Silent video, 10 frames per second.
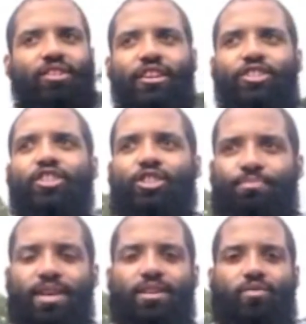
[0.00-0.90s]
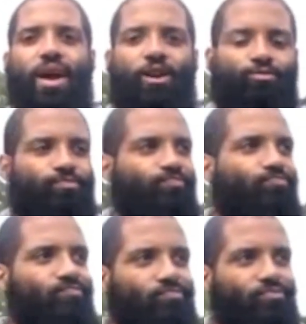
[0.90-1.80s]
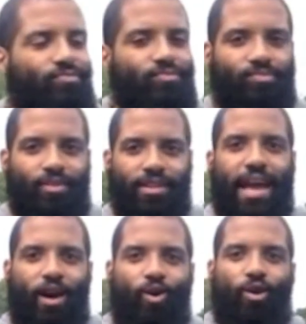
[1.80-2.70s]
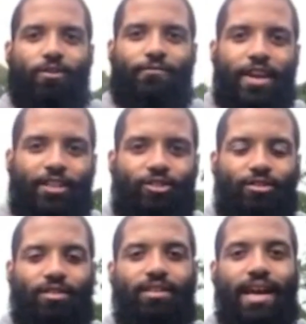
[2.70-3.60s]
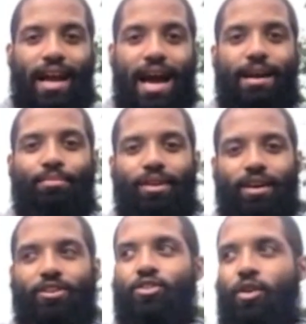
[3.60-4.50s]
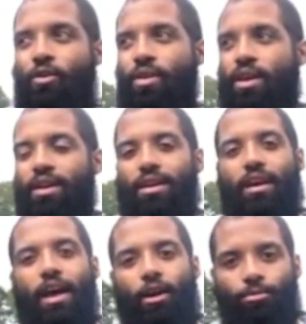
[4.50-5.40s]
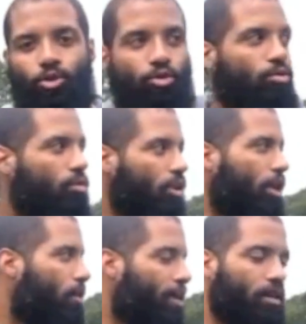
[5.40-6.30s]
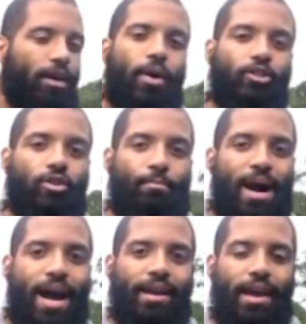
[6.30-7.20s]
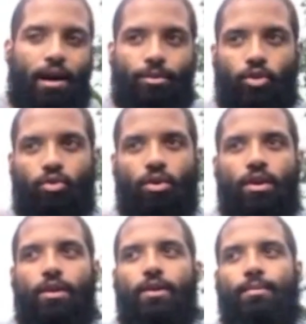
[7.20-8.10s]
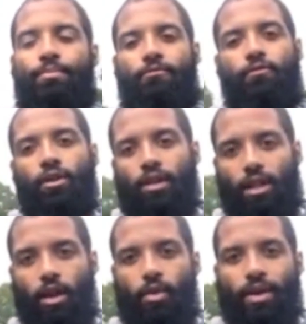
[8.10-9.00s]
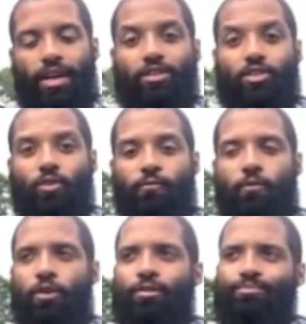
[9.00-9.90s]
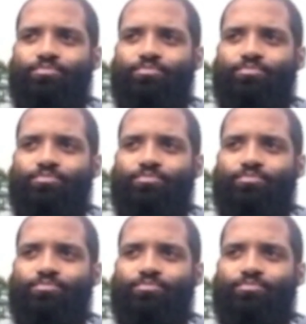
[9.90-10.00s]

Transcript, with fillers: and just being around that aura of nature that God put on this earth. It helps you clear clear out your mind. It helps you be full of clarity and so forth.